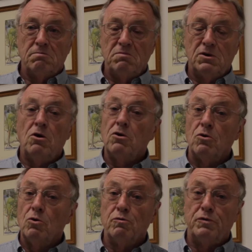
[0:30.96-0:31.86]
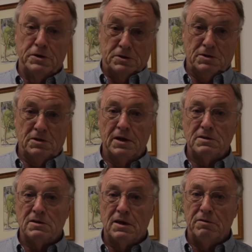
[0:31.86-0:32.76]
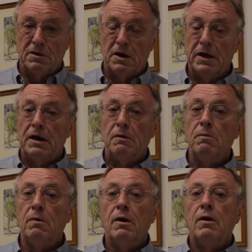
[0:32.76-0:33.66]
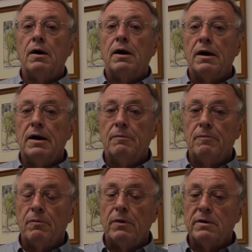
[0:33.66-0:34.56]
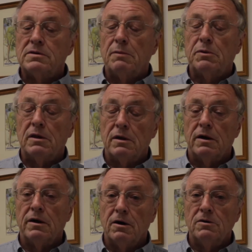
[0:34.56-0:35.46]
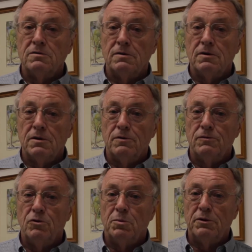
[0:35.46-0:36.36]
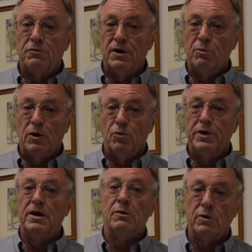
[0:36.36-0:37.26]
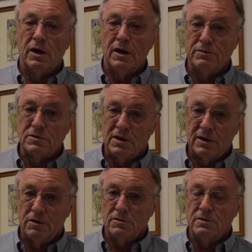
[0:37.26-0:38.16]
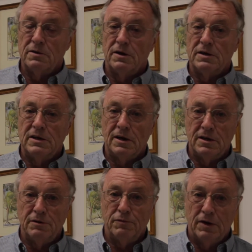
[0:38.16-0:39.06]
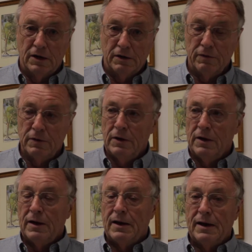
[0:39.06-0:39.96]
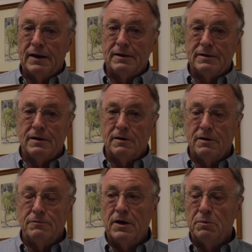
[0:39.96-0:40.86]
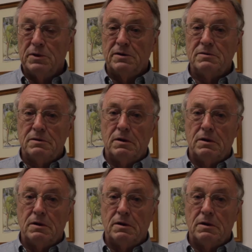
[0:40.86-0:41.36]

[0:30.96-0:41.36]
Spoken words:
doggerel verse, let's give it a name. It's something that I wrote for my farewell dinner when I left SACOSS in 1985. And I feel a bit